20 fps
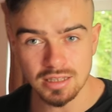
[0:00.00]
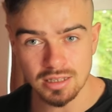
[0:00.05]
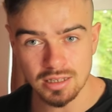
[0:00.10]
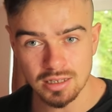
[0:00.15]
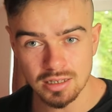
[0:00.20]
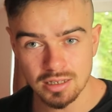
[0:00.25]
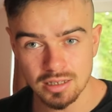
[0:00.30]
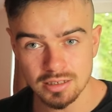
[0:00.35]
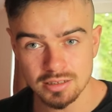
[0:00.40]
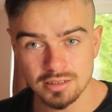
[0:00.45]

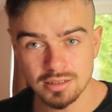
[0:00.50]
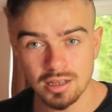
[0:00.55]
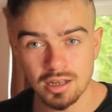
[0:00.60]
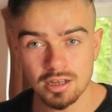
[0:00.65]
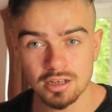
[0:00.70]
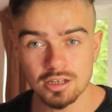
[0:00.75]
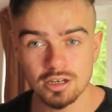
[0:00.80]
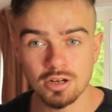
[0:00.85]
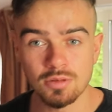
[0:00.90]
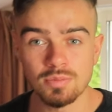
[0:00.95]
thing. It's
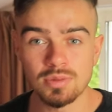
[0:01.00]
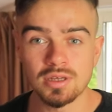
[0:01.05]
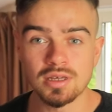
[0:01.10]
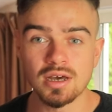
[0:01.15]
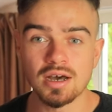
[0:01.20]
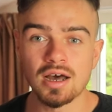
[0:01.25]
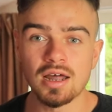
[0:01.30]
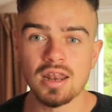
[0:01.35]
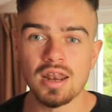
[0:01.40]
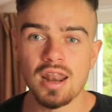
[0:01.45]
not going to be
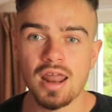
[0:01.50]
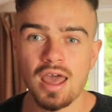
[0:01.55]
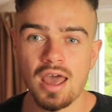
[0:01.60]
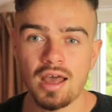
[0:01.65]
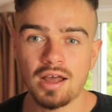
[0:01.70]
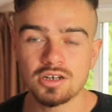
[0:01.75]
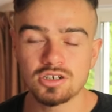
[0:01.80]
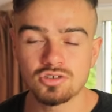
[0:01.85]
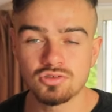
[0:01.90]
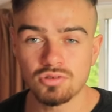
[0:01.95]
a
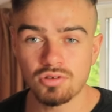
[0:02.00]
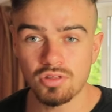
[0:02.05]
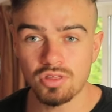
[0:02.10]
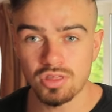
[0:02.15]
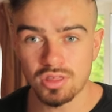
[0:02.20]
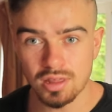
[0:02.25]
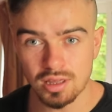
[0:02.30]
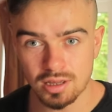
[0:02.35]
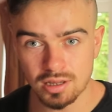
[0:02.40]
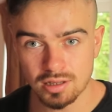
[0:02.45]
natural
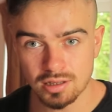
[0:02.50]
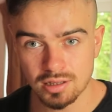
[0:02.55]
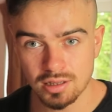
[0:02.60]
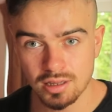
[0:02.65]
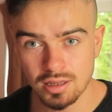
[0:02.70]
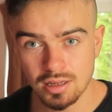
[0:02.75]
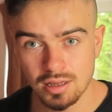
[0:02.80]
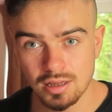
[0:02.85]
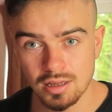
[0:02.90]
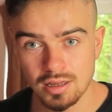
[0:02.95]
thing.
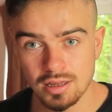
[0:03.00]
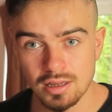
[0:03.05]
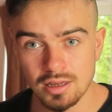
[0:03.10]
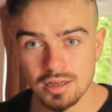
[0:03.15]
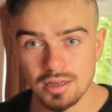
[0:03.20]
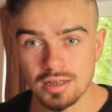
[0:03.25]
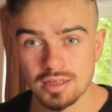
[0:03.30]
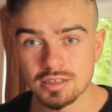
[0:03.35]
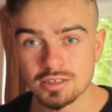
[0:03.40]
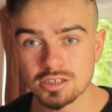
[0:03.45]

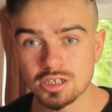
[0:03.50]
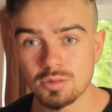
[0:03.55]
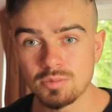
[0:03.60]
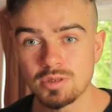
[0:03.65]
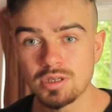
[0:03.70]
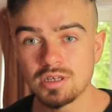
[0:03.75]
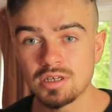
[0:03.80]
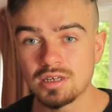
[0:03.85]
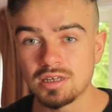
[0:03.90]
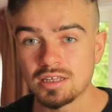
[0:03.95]
It's going to
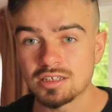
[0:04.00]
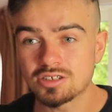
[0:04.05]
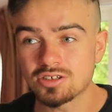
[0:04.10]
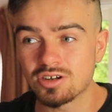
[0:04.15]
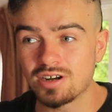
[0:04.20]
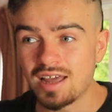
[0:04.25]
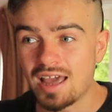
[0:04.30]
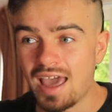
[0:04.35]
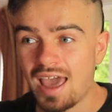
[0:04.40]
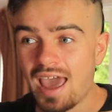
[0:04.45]
be it's
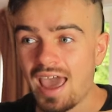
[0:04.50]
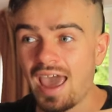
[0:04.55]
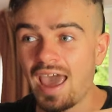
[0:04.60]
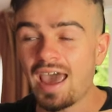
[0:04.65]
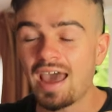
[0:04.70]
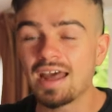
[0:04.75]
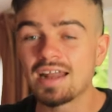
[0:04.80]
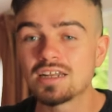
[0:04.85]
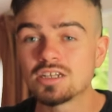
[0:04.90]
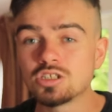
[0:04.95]
going to
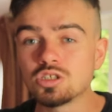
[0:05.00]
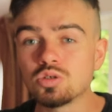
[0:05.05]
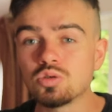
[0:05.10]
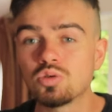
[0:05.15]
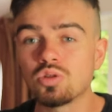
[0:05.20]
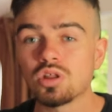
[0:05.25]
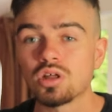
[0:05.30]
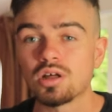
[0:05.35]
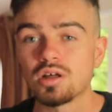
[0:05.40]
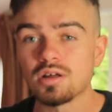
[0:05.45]
add
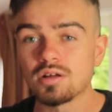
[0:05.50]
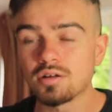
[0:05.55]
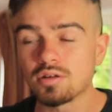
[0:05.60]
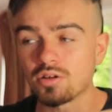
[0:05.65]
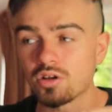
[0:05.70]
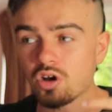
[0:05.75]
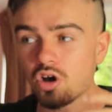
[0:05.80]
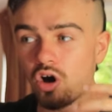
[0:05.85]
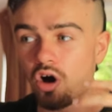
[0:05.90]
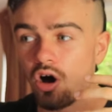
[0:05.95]
to the
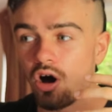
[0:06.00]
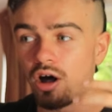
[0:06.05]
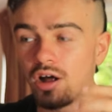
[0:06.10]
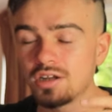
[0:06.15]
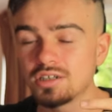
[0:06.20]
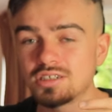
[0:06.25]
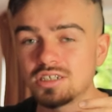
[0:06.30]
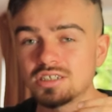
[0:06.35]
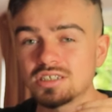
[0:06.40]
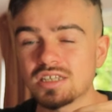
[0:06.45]

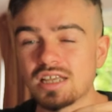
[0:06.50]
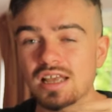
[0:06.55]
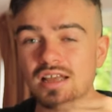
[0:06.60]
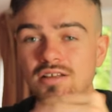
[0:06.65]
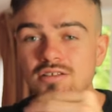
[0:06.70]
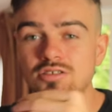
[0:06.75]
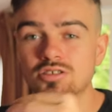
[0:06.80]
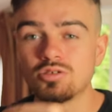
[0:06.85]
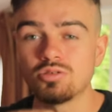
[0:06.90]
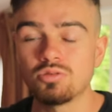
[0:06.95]
conscious
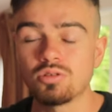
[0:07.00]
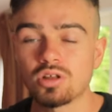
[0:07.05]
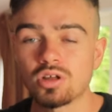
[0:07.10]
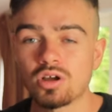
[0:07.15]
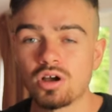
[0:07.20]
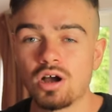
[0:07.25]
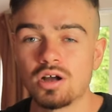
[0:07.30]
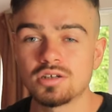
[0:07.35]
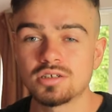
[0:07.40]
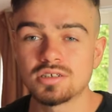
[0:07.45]
to the
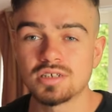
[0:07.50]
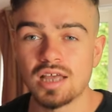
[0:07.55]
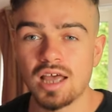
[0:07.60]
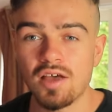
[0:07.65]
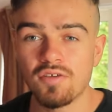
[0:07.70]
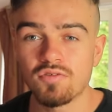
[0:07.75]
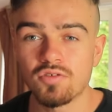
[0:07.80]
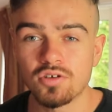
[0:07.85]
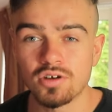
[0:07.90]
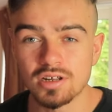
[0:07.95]
conscious
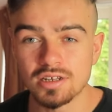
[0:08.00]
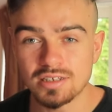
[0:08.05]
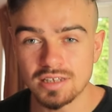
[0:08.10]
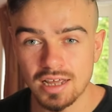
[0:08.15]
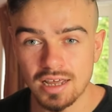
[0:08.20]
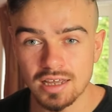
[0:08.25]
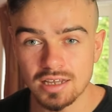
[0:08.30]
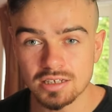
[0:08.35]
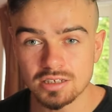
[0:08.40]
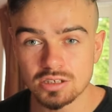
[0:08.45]
effort it
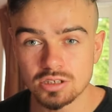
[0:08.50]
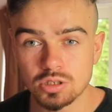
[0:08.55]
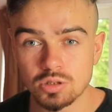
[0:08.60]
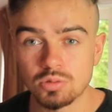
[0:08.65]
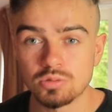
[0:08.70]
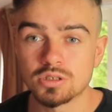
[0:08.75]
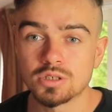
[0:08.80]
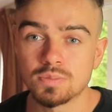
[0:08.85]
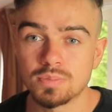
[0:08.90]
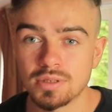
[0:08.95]
takes
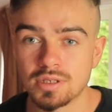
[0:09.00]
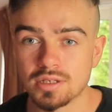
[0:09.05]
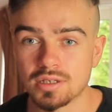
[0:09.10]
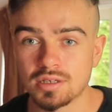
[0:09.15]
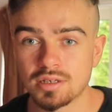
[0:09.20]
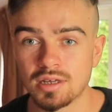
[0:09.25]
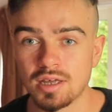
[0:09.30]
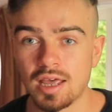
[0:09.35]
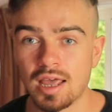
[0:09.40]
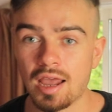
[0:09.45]
to
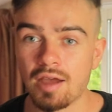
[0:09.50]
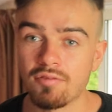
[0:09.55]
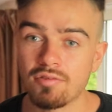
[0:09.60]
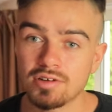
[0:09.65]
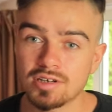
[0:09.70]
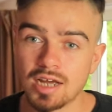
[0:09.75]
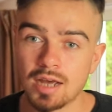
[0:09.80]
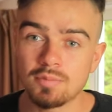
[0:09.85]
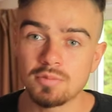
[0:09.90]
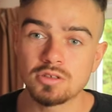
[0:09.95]
speak.
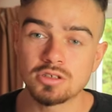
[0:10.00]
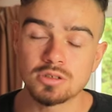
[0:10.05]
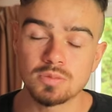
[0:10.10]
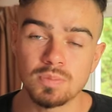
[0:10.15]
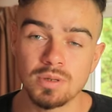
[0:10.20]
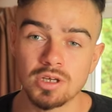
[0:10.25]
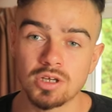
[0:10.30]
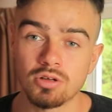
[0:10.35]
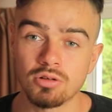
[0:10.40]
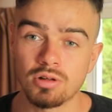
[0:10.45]
Every time you
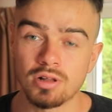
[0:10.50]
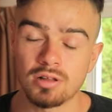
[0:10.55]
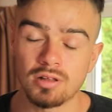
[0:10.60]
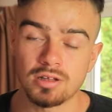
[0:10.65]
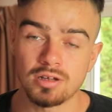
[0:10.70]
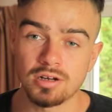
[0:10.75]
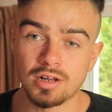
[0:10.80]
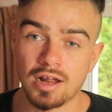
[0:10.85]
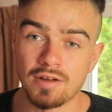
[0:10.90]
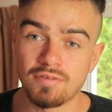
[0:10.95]
speak,
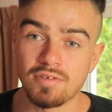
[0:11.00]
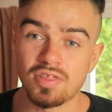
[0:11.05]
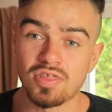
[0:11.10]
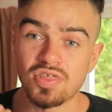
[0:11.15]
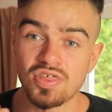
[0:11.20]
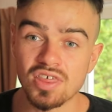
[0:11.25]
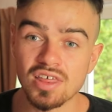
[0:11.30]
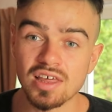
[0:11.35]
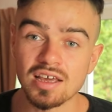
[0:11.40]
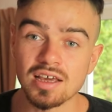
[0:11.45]
you'll you'll have to
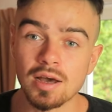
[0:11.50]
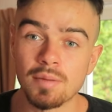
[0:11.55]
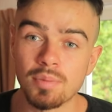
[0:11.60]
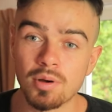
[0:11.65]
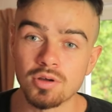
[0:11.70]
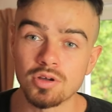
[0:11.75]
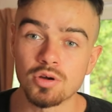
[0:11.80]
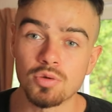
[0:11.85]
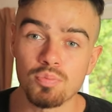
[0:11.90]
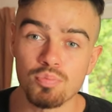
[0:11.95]
think
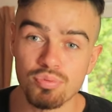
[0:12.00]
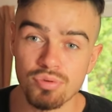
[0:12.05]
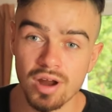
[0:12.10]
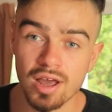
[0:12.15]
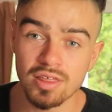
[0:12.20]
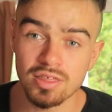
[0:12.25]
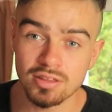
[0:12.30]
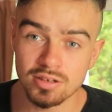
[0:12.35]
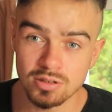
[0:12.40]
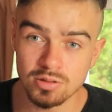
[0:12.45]
about your
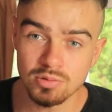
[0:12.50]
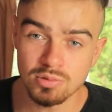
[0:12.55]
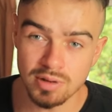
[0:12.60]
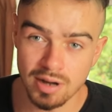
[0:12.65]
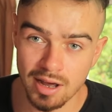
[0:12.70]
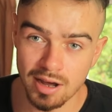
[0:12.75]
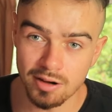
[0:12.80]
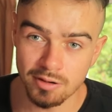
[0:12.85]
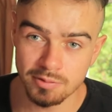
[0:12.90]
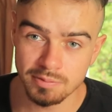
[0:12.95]
breath too
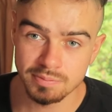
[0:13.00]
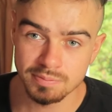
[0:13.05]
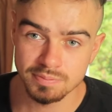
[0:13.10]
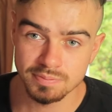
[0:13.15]
now.